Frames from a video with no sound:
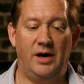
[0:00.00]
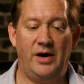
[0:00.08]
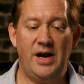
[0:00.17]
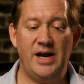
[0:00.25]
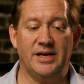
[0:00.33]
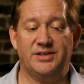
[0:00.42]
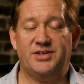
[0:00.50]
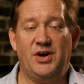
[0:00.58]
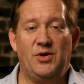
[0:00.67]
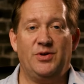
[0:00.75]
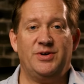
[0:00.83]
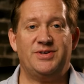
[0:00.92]
All right,
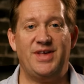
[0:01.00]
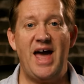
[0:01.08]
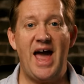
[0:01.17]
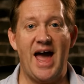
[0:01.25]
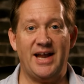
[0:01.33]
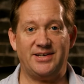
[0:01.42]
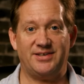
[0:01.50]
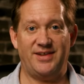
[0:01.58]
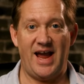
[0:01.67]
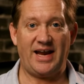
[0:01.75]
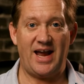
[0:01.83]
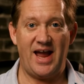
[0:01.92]
so there's that.
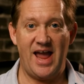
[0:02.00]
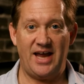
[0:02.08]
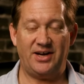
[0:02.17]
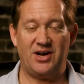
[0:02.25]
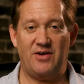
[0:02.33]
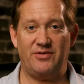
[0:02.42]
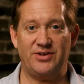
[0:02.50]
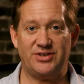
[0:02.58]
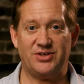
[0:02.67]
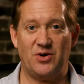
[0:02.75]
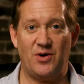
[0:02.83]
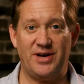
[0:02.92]
That guy had to cover
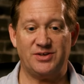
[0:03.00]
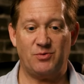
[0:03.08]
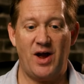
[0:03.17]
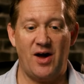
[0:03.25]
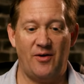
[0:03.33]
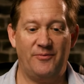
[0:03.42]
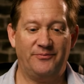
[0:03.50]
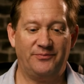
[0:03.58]
this story as well.